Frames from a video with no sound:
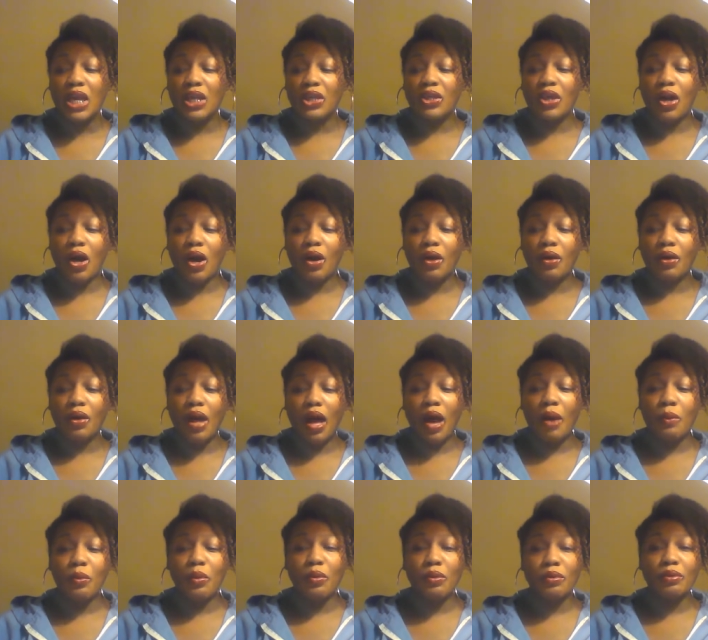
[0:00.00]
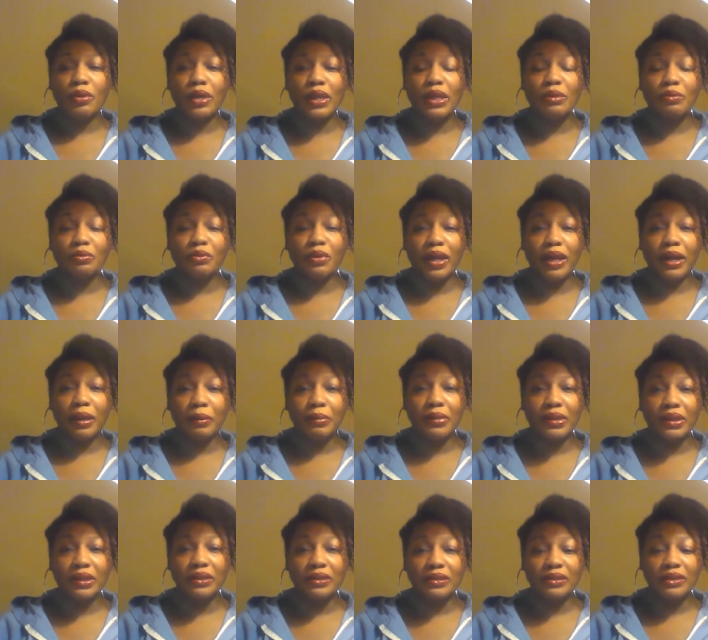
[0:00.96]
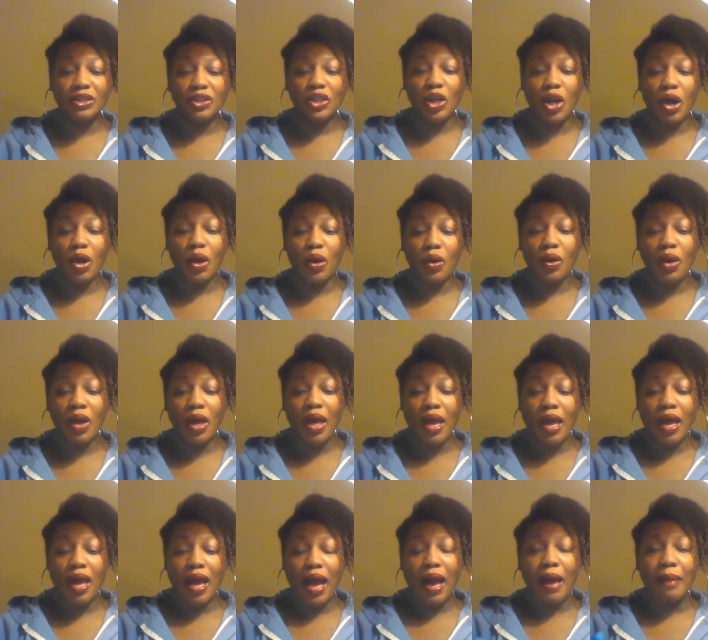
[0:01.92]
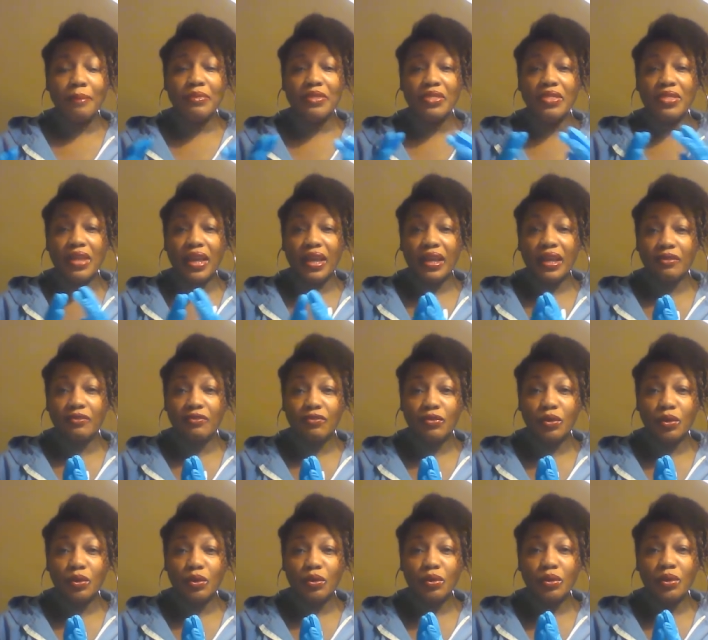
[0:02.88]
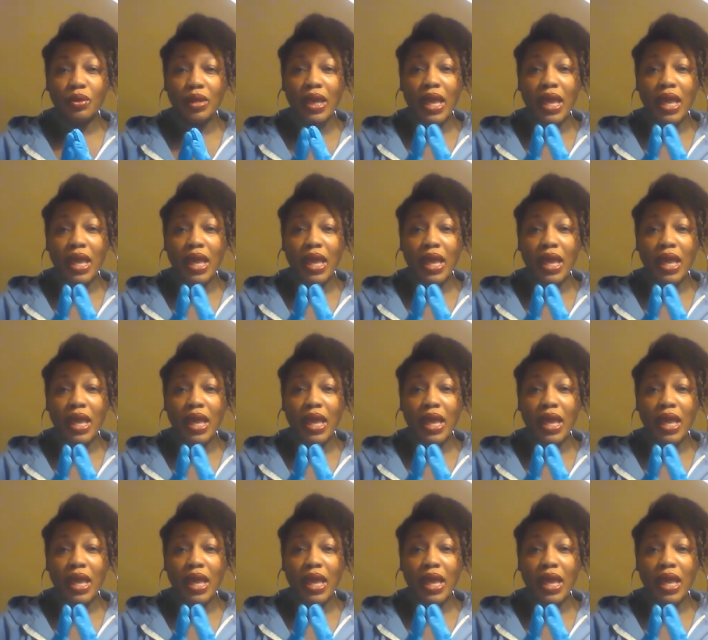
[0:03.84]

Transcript: Y'all, I won't keep rambling. Y'all, I'm thankful.